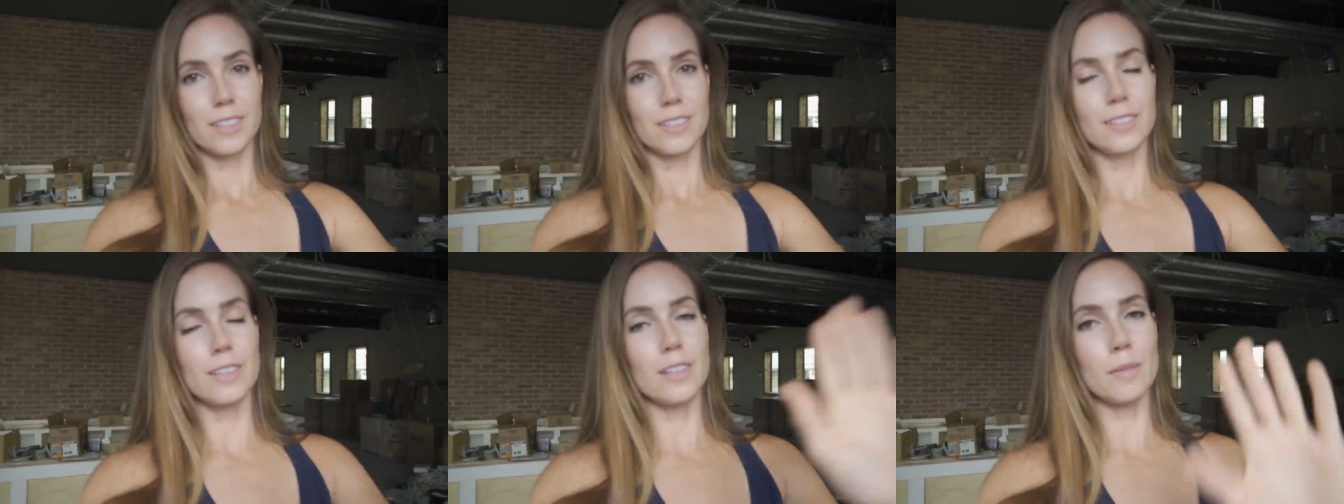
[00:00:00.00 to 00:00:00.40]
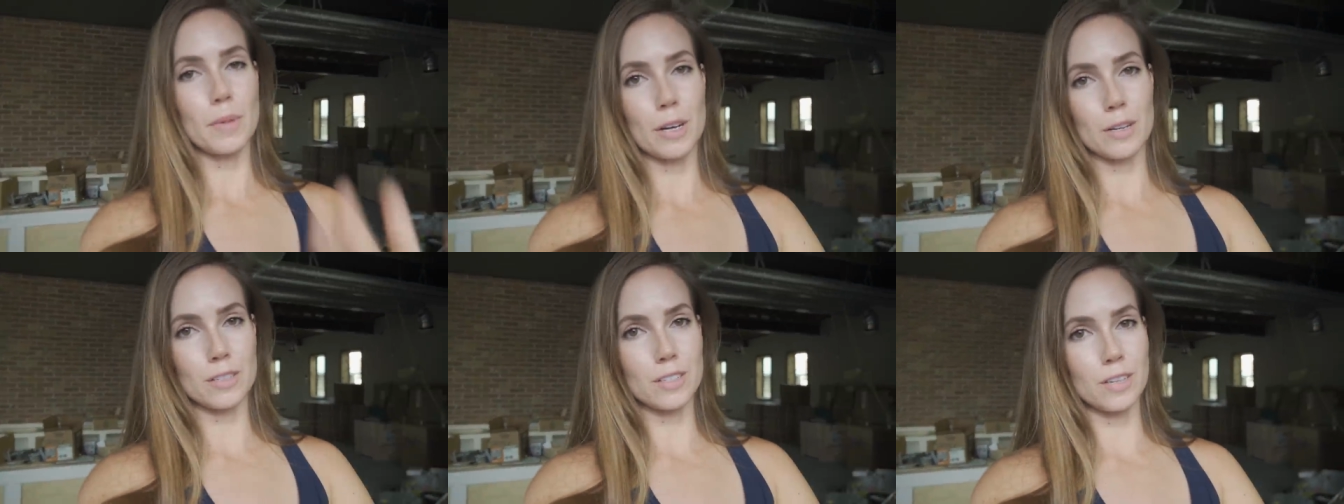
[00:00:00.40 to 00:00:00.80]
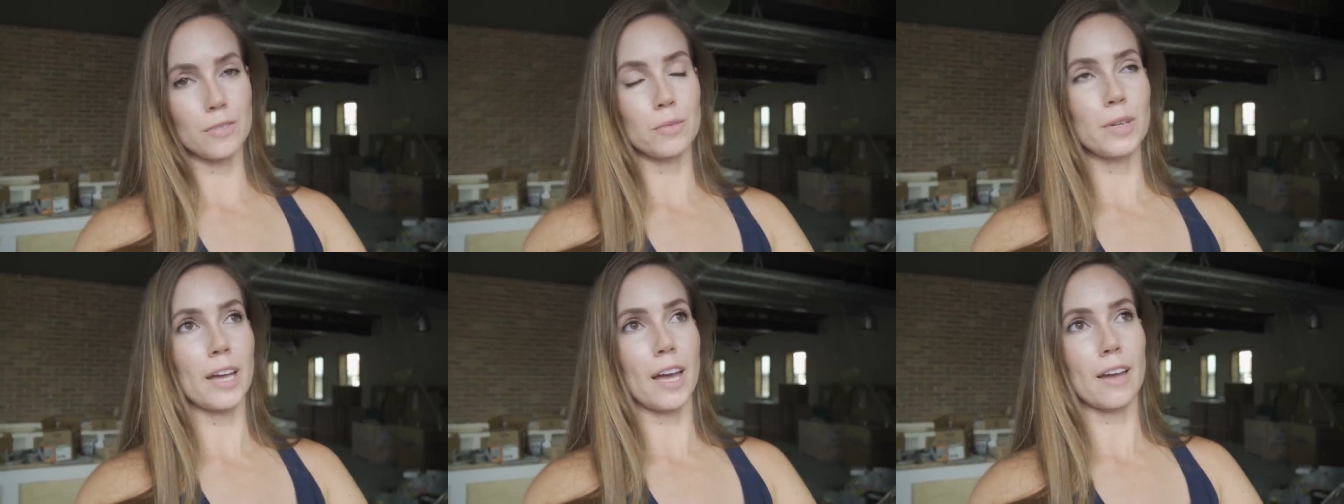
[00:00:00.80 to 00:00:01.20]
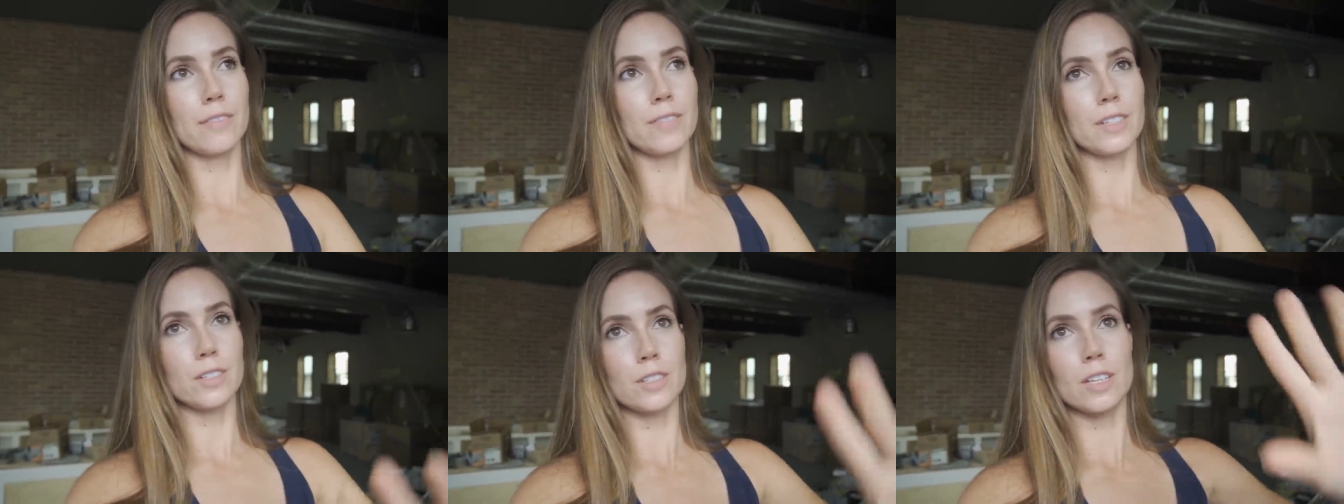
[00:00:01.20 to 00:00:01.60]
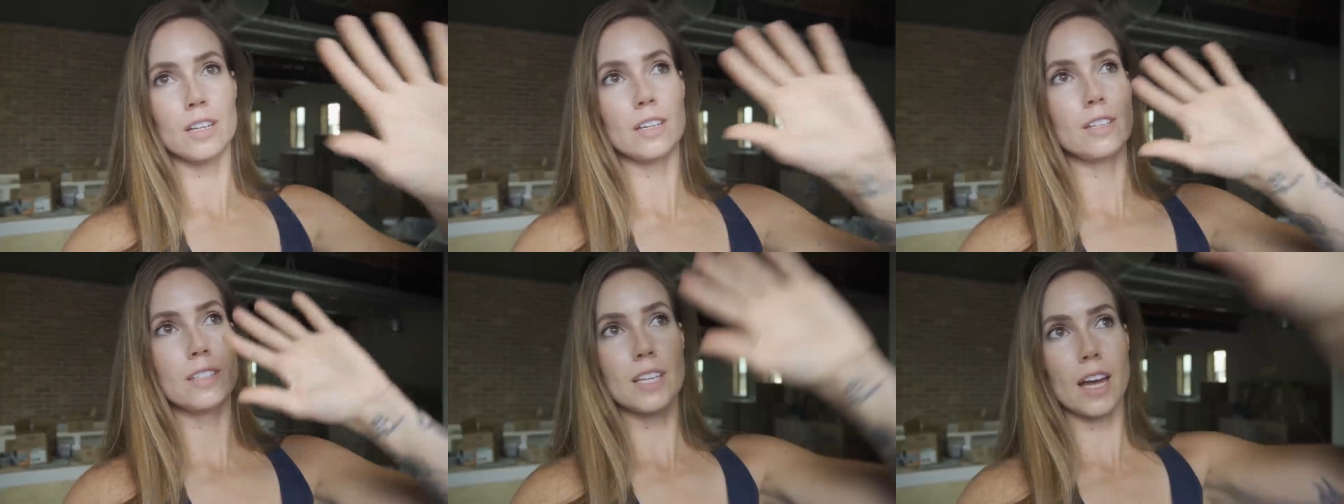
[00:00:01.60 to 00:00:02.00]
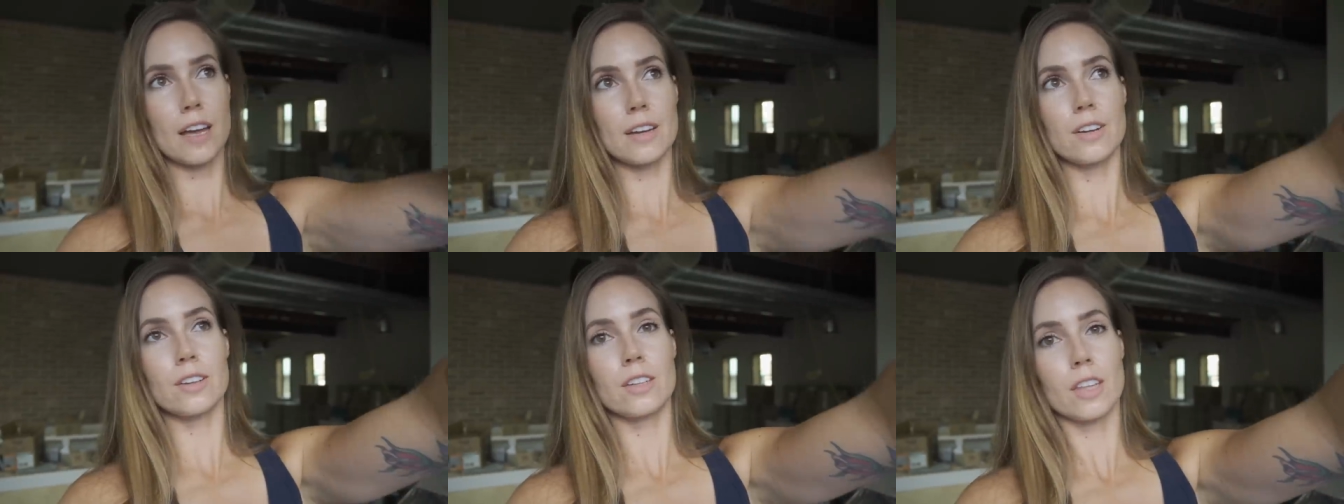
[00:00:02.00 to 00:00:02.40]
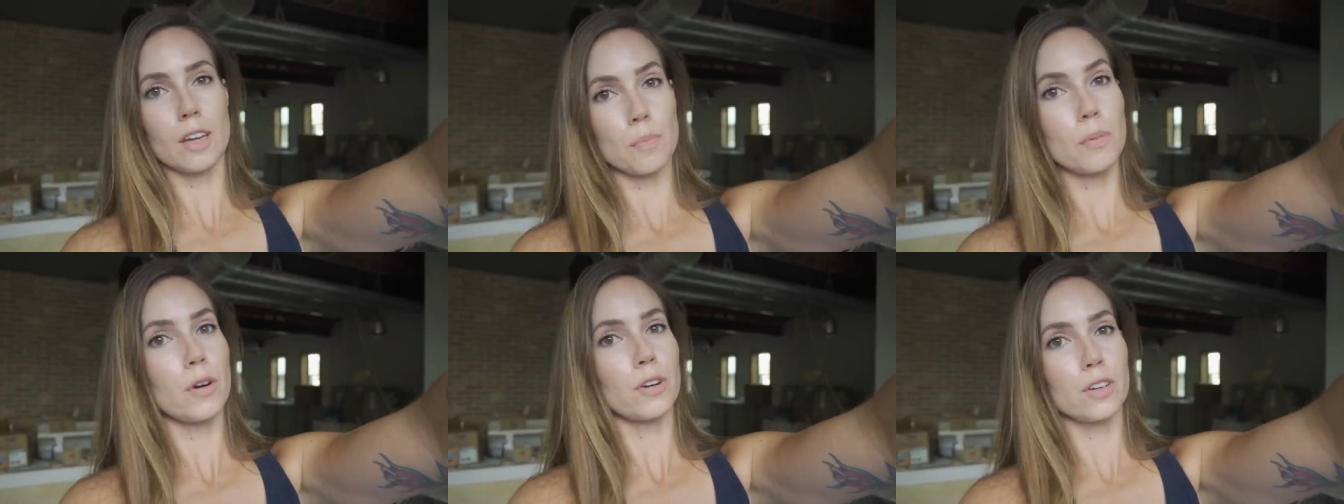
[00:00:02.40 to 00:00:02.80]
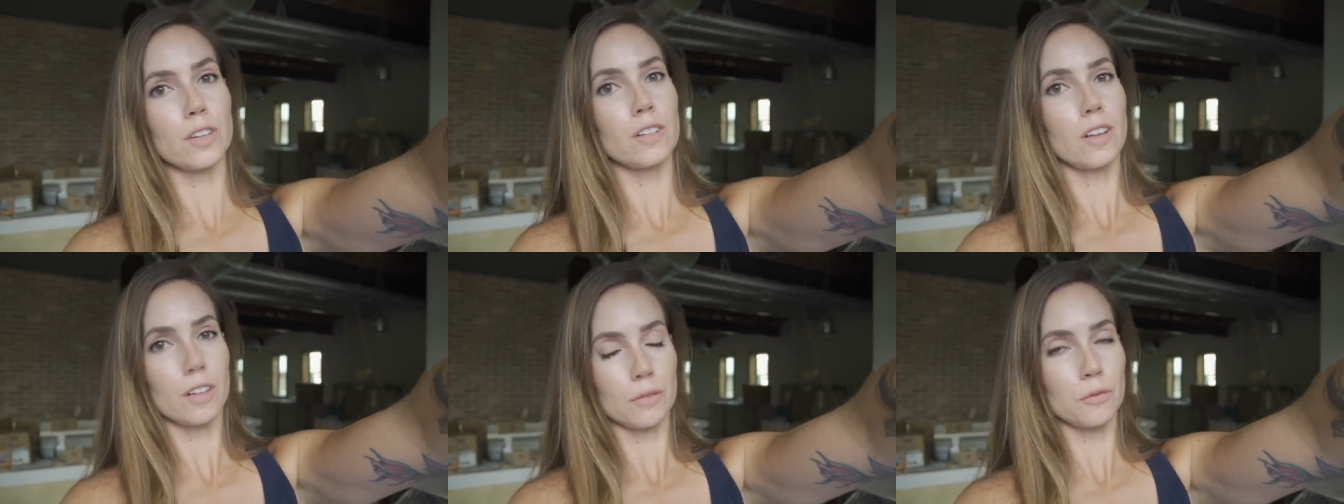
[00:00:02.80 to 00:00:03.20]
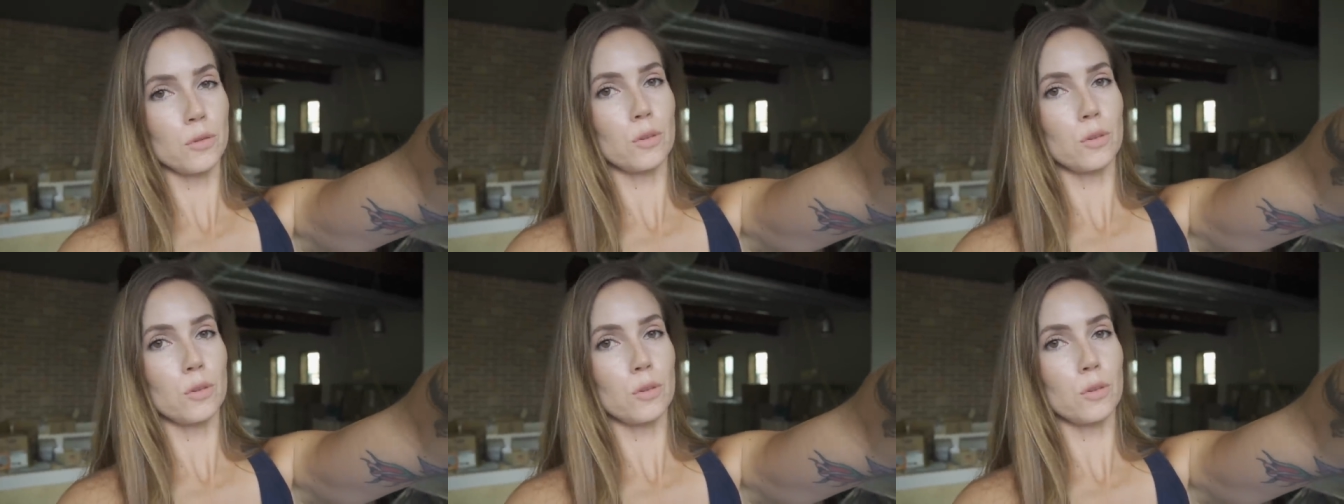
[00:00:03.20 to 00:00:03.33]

to the amount of stuff we have. There's an entire like parking lot